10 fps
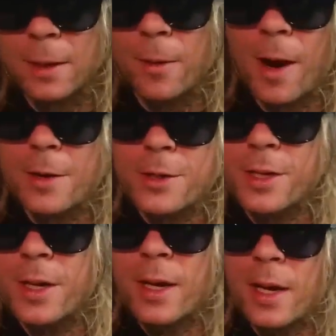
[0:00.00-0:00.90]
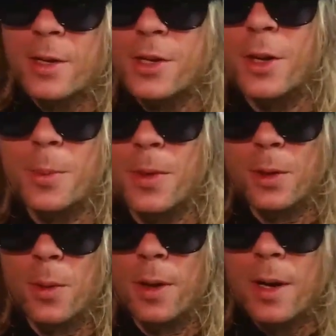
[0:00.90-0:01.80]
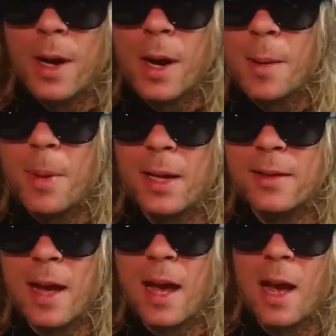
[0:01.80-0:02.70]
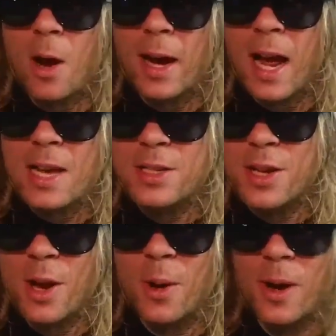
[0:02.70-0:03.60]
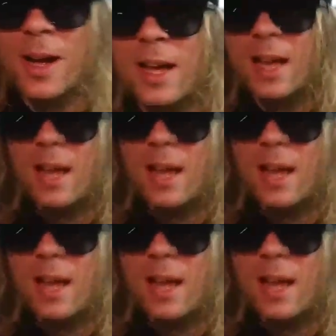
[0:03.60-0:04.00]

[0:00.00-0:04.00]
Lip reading: in my garage. Should open the door. But all right, guys. So